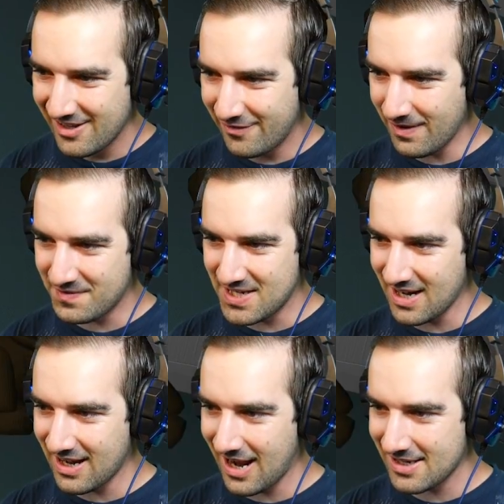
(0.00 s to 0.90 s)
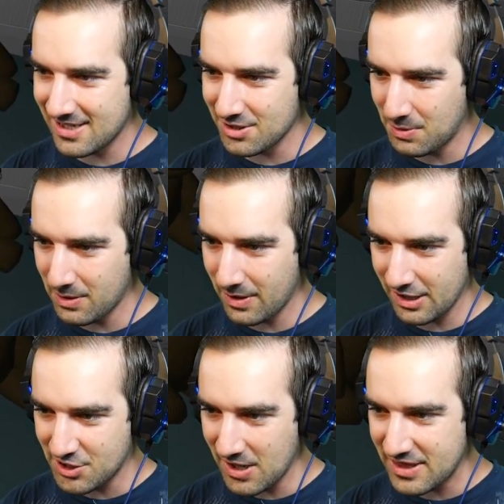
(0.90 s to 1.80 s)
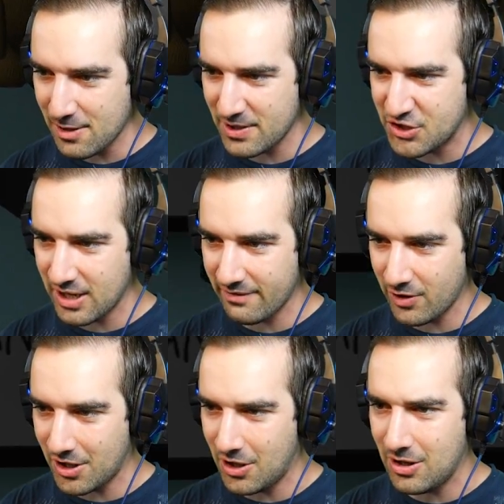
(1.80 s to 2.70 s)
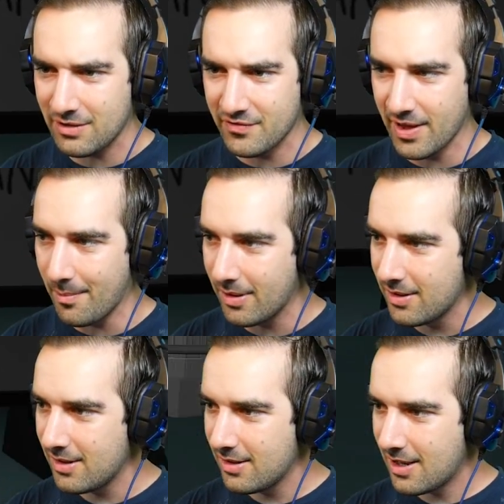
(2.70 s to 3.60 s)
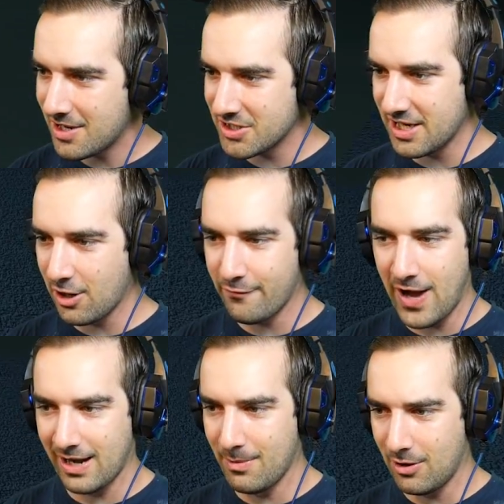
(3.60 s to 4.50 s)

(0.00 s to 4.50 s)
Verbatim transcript: 15, 18, 21. So I think we should have all of them. I just need to go find them